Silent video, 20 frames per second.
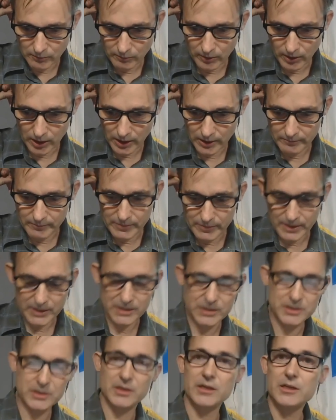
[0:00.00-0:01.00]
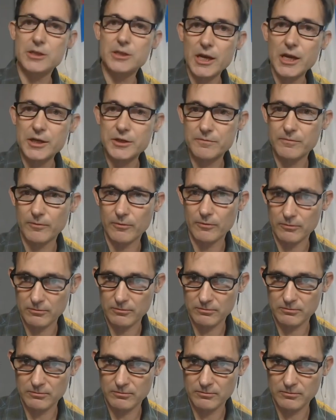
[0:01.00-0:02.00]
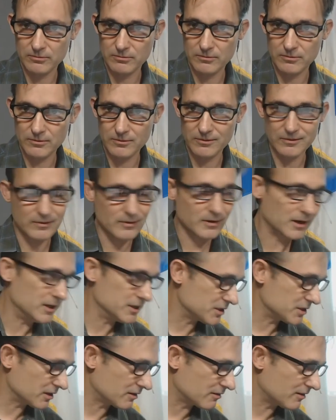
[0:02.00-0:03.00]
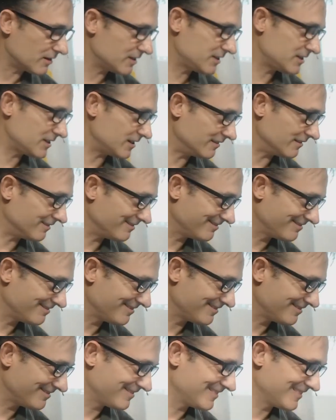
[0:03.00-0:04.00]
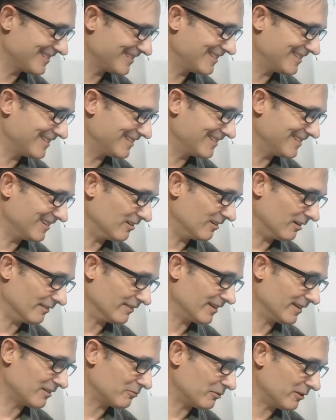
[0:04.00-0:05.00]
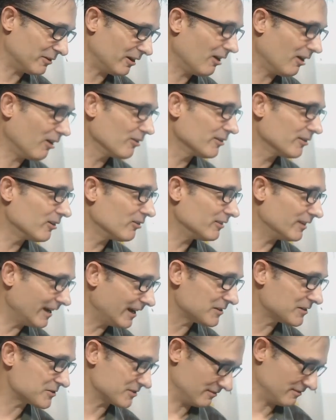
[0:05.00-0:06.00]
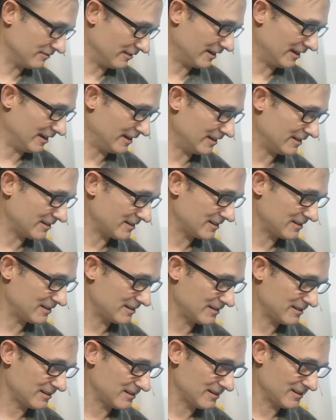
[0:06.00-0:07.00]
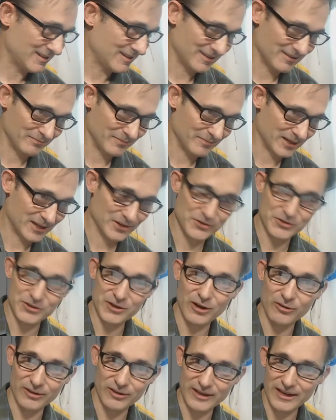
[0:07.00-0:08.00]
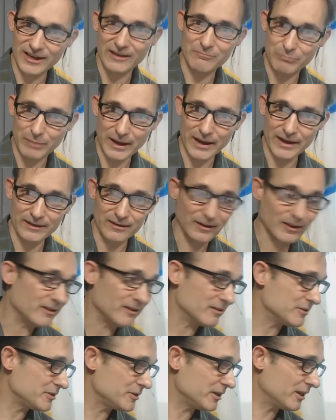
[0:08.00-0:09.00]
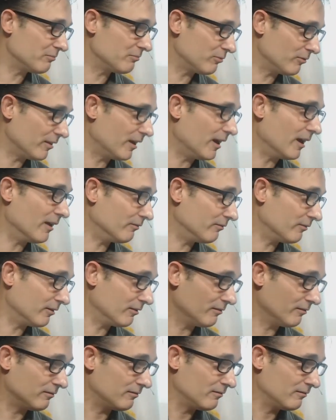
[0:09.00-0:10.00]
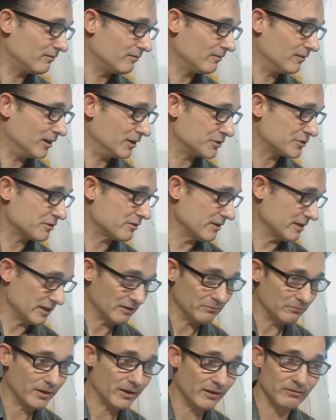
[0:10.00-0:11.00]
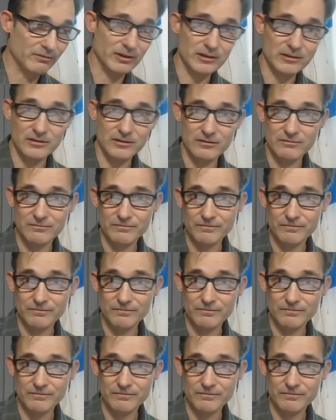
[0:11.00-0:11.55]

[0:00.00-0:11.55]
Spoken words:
will it be successful, is the question. I think we all know the answer to that, because you don't get bad leadership without a shrinking pivot.